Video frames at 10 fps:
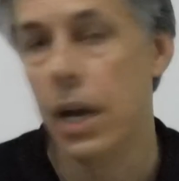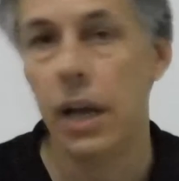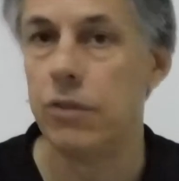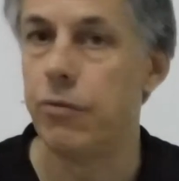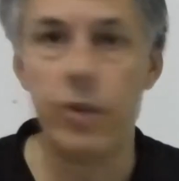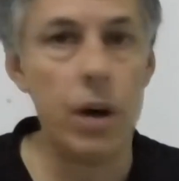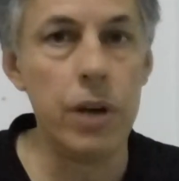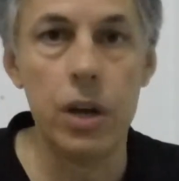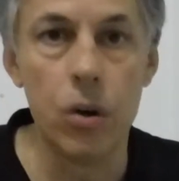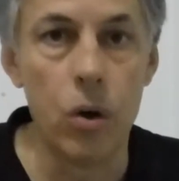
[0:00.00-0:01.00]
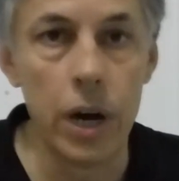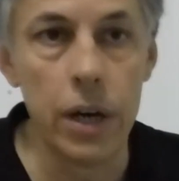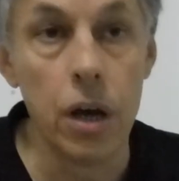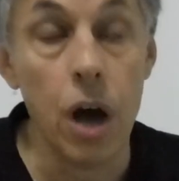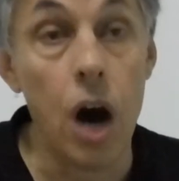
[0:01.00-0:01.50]
It's very
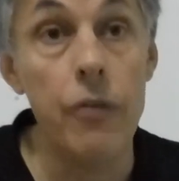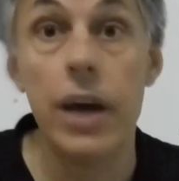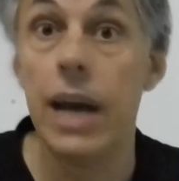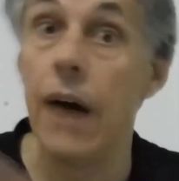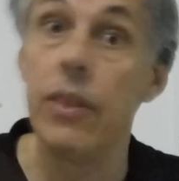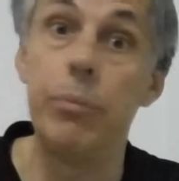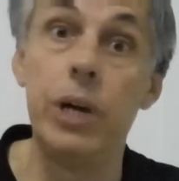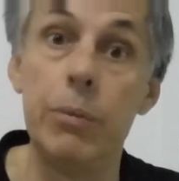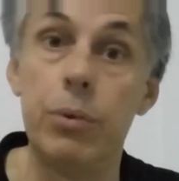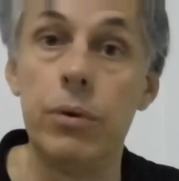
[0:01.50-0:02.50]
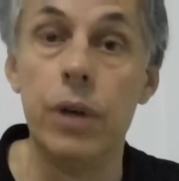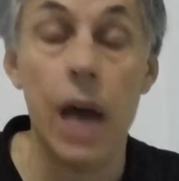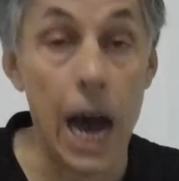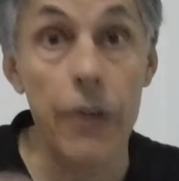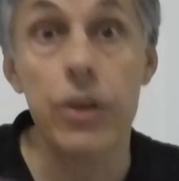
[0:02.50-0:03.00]
annoying. I've had other
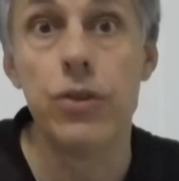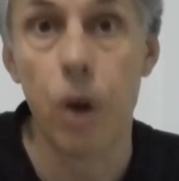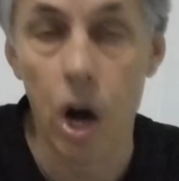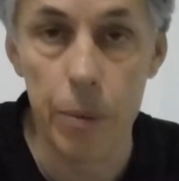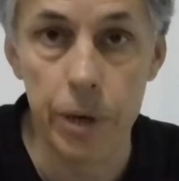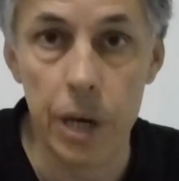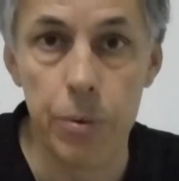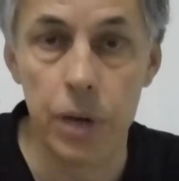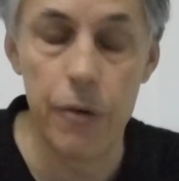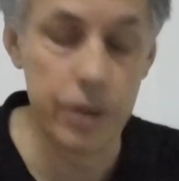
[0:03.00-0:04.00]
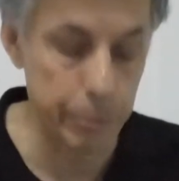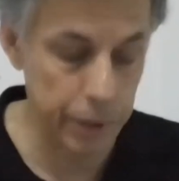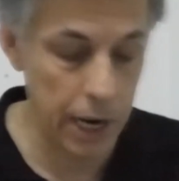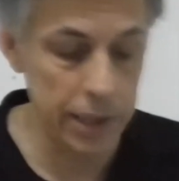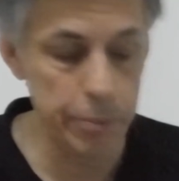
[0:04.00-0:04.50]
Thai people have
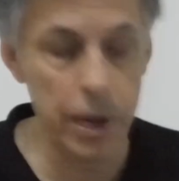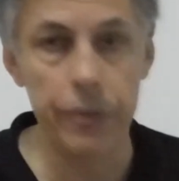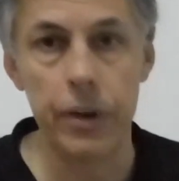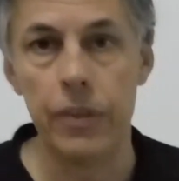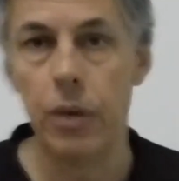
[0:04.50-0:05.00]
complained about that.